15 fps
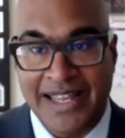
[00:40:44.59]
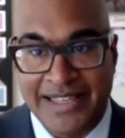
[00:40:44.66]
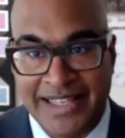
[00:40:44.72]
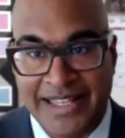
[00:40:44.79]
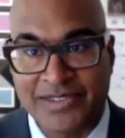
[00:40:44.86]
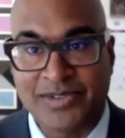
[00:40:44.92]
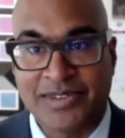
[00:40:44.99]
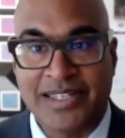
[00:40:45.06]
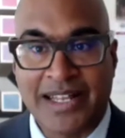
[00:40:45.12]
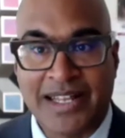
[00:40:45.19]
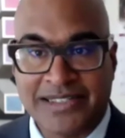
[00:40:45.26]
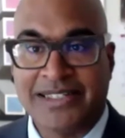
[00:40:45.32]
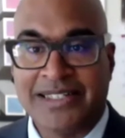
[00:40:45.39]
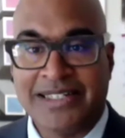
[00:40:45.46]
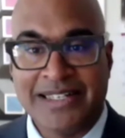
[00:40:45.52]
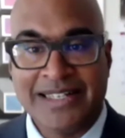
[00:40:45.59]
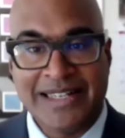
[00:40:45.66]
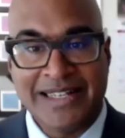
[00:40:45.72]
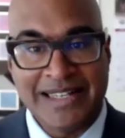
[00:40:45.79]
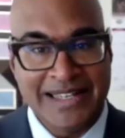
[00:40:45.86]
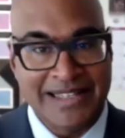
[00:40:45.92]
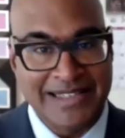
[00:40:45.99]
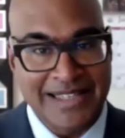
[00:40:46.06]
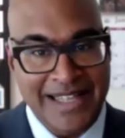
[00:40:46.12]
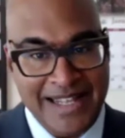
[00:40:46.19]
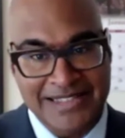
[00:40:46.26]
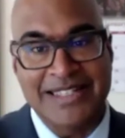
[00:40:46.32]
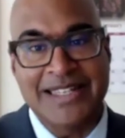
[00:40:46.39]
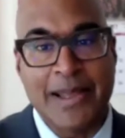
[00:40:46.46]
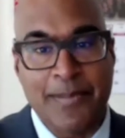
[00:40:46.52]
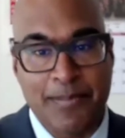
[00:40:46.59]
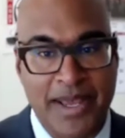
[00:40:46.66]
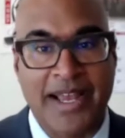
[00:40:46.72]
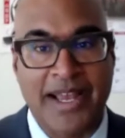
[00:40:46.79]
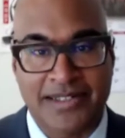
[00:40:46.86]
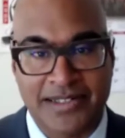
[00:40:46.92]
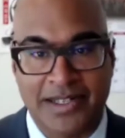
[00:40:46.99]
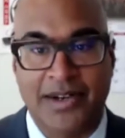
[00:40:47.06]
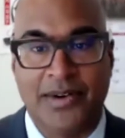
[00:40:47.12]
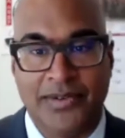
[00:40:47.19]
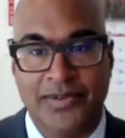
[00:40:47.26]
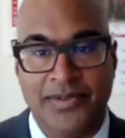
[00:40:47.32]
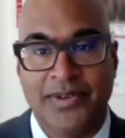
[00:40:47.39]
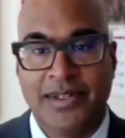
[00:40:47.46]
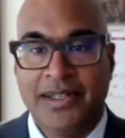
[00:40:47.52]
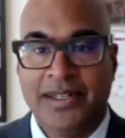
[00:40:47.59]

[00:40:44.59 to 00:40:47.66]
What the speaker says: That's the impact of